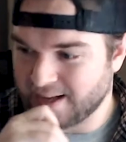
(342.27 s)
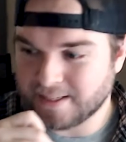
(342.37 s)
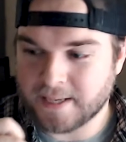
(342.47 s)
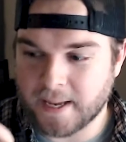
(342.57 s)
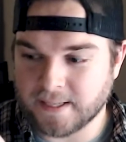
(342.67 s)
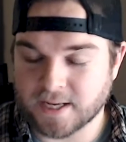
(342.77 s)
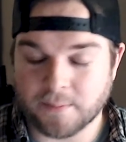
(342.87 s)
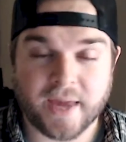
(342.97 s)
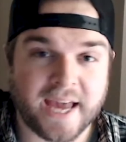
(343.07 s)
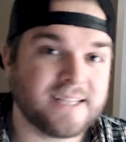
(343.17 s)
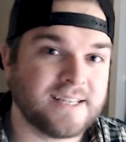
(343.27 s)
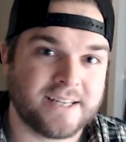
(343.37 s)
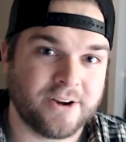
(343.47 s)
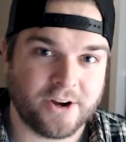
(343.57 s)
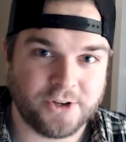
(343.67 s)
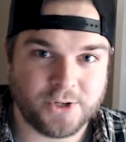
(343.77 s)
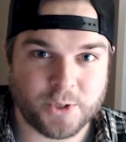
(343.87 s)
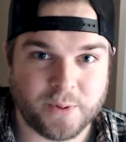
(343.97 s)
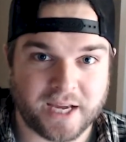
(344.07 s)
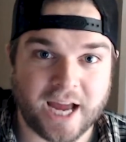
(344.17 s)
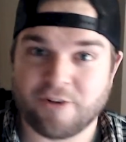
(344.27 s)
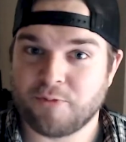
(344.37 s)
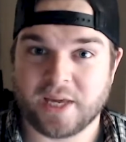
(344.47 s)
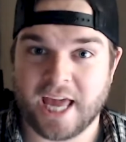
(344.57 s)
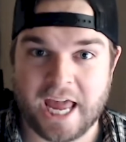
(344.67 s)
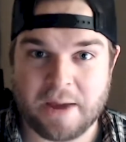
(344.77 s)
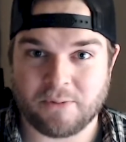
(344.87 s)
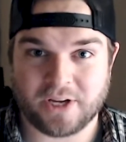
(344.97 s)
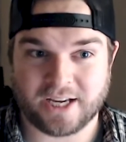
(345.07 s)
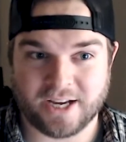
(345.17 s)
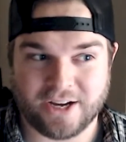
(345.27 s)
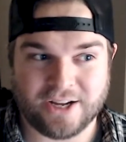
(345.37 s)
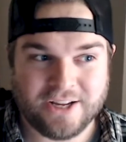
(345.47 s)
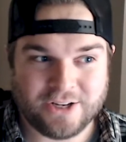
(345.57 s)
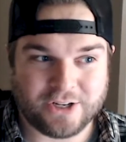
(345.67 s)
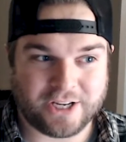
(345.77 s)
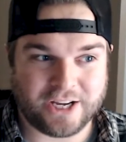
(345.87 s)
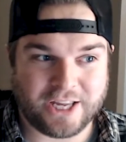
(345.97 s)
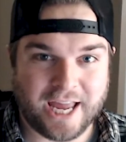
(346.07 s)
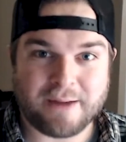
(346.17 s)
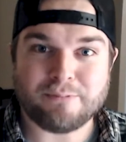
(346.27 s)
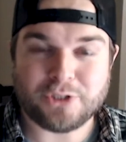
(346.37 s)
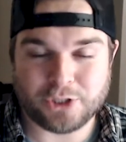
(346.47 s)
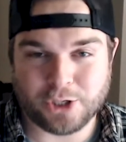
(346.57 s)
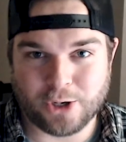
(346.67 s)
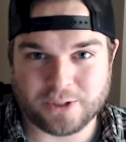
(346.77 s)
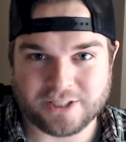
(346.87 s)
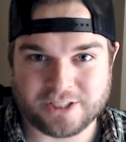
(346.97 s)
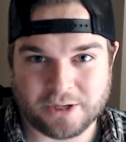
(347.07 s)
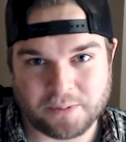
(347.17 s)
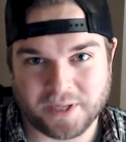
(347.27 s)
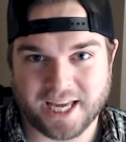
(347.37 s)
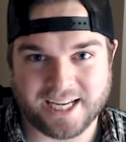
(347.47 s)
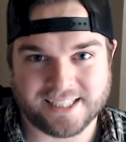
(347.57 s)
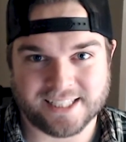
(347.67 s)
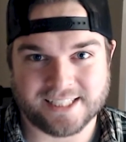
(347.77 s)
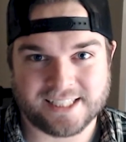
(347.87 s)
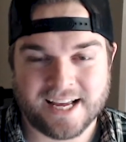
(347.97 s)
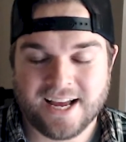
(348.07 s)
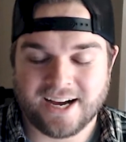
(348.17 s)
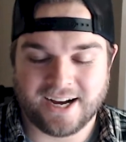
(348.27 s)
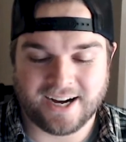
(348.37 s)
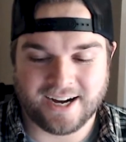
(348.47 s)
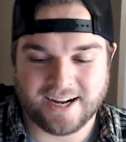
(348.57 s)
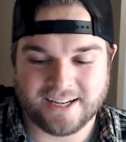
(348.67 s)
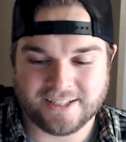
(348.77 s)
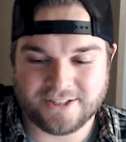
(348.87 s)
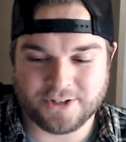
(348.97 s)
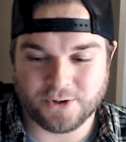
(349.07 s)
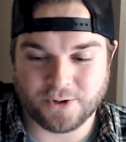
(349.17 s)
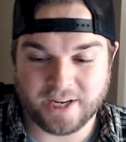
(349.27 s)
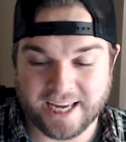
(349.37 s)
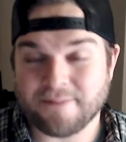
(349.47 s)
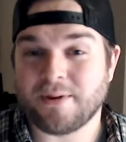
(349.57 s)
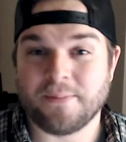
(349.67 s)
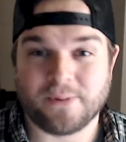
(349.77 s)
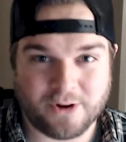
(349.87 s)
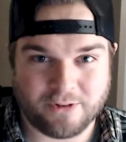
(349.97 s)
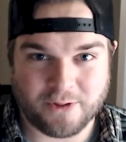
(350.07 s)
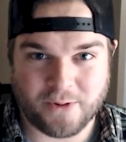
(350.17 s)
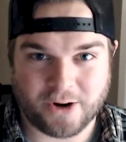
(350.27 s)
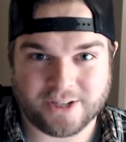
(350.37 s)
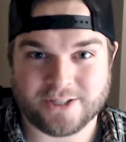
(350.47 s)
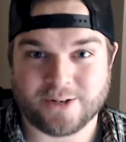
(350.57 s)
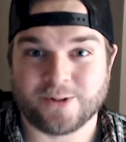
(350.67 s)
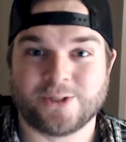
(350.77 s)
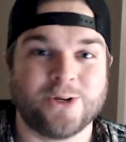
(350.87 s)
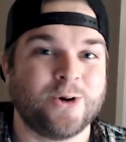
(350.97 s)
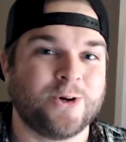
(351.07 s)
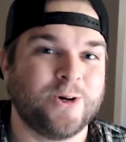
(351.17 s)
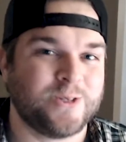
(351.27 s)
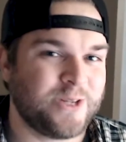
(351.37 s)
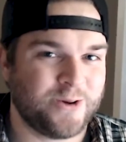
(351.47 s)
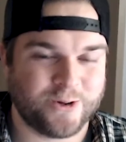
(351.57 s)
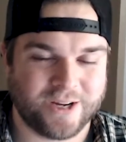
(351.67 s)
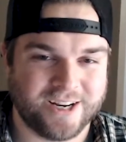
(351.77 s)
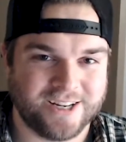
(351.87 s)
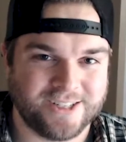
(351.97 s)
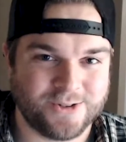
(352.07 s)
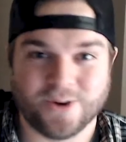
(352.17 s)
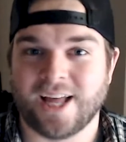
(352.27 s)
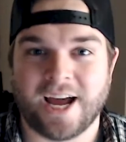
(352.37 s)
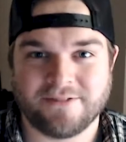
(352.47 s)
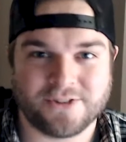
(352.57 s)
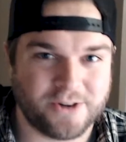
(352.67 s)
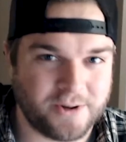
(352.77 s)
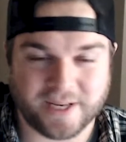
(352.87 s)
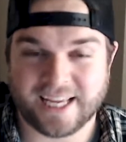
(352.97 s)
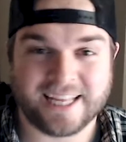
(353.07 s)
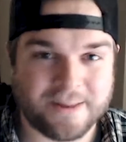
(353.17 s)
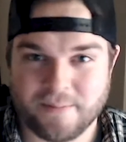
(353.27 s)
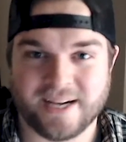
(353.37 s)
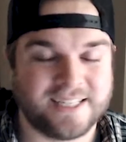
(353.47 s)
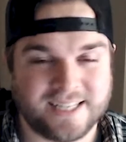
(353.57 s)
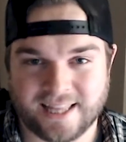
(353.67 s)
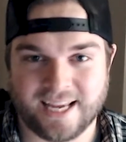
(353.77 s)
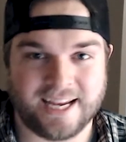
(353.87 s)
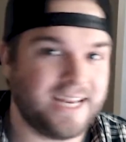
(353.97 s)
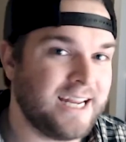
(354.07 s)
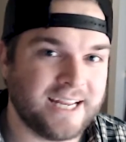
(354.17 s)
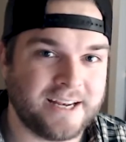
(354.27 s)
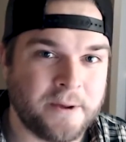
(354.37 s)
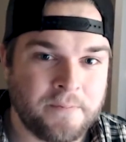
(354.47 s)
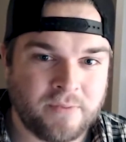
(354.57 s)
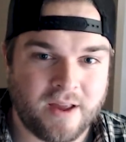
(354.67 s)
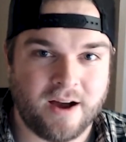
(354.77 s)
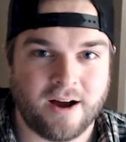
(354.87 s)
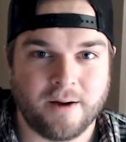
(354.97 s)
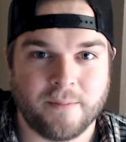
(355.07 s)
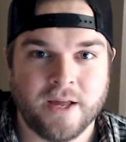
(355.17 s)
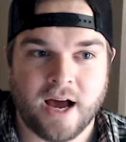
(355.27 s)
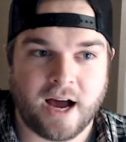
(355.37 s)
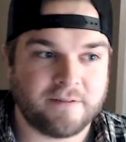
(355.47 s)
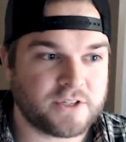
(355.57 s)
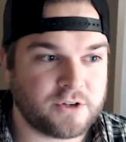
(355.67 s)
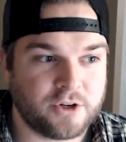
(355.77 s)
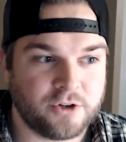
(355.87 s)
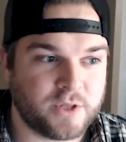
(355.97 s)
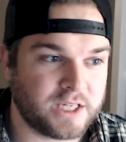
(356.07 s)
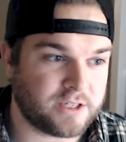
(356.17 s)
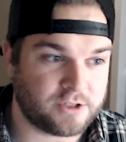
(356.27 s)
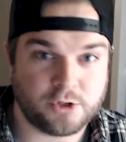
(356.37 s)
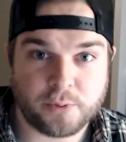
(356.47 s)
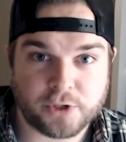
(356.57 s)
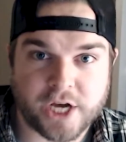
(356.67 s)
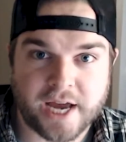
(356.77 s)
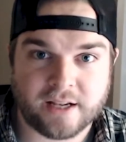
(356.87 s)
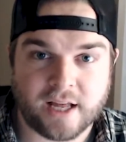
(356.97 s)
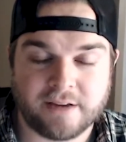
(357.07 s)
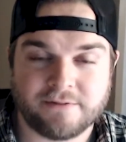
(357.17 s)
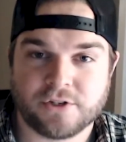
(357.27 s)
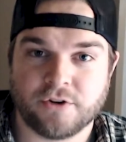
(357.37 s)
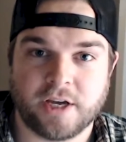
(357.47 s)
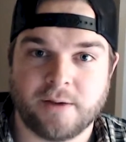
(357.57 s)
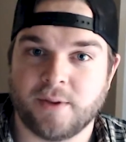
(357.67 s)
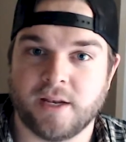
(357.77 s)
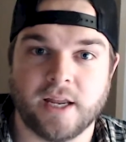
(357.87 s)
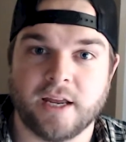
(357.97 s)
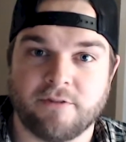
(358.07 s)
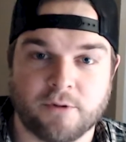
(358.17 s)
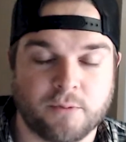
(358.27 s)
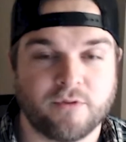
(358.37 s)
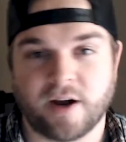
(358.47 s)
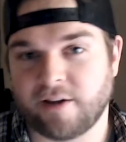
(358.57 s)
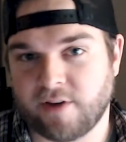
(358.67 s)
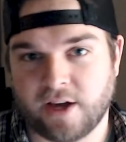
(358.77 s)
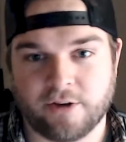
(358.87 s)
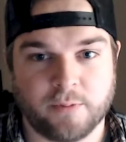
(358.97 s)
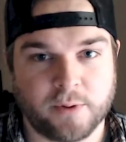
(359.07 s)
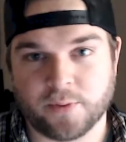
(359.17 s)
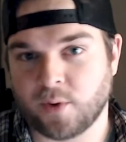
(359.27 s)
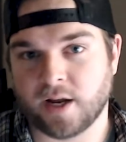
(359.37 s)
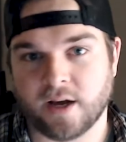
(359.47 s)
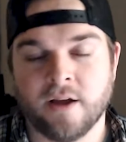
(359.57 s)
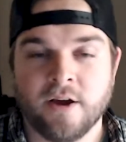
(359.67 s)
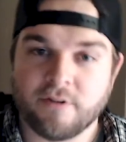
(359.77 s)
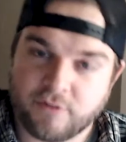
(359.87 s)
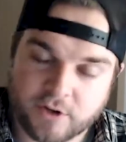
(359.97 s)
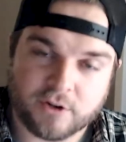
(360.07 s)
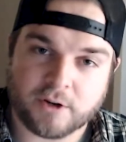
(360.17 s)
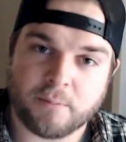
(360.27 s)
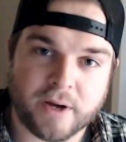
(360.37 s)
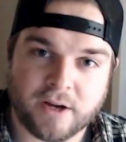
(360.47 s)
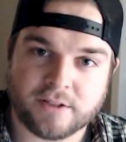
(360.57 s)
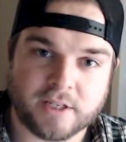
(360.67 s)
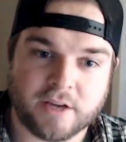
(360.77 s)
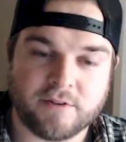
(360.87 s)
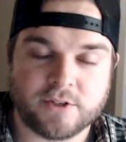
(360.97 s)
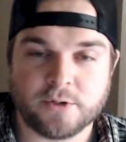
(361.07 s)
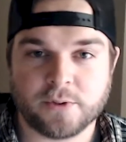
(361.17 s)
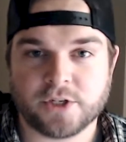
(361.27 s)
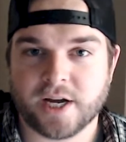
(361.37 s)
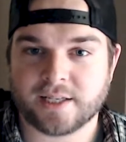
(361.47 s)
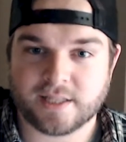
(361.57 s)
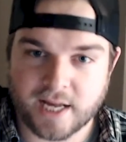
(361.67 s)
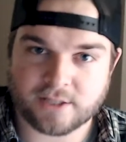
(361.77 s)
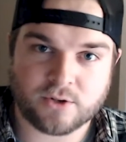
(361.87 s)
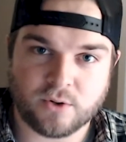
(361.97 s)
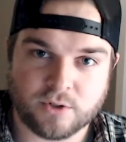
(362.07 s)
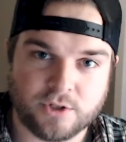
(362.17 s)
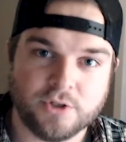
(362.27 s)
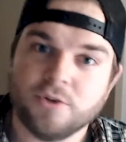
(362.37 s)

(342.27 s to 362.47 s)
In some cases here on YouTube, it kind of became like a game show in some cases to get people over the mark because they were so close. They were going to do a live stream and get the minutes that they needed. Obviously, you can do things like super chat and live stream, and if you're providing value and people want to feel compelled to give you super chats, that's cool too